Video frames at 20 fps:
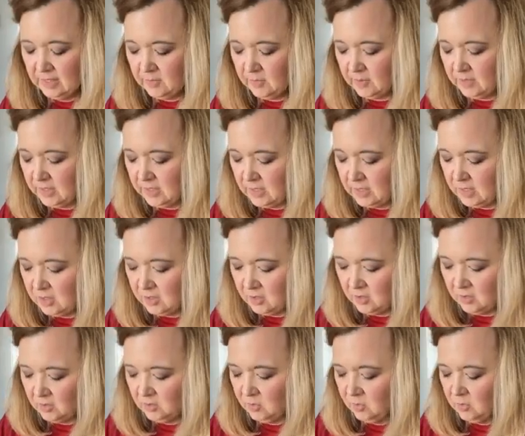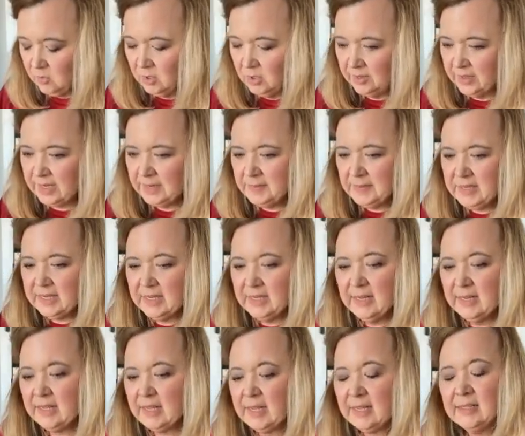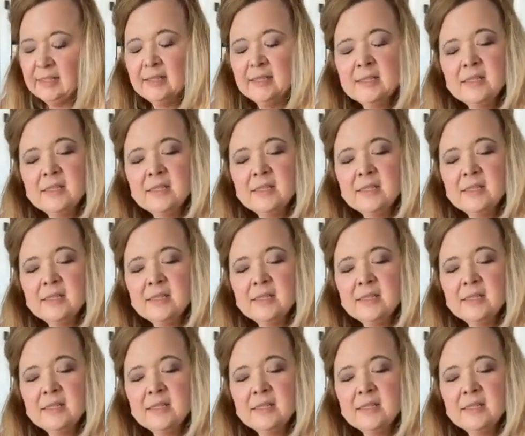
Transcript: They want to know, will they be getting a